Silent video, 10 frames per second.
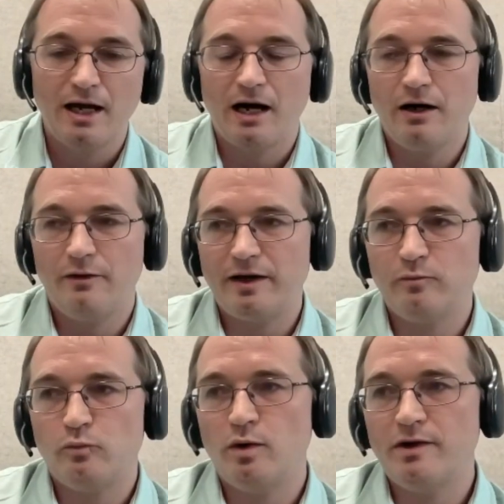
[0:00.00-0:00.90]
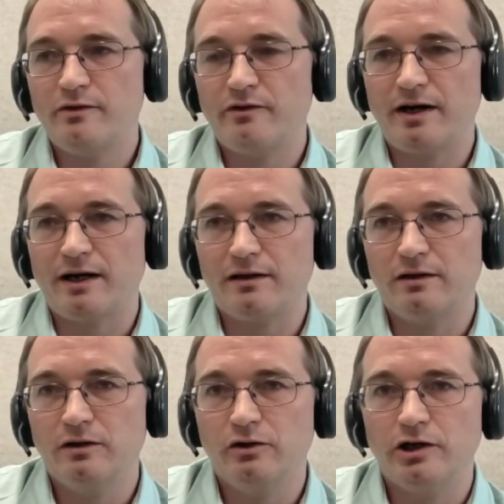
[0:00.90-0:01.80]
And then with that,
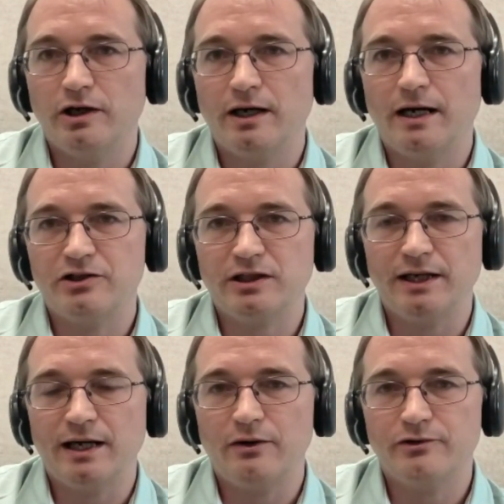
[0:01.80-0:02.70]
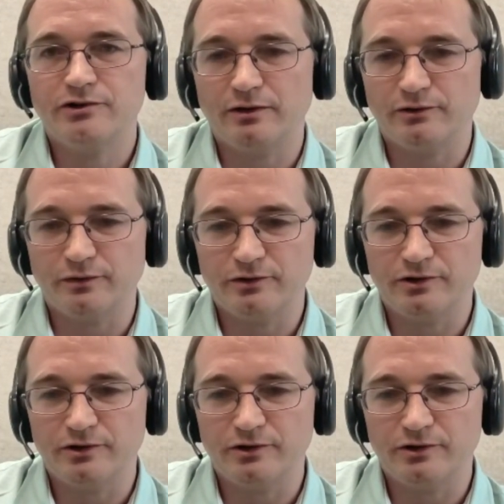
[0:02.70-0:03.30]
look at actually how Salesforce has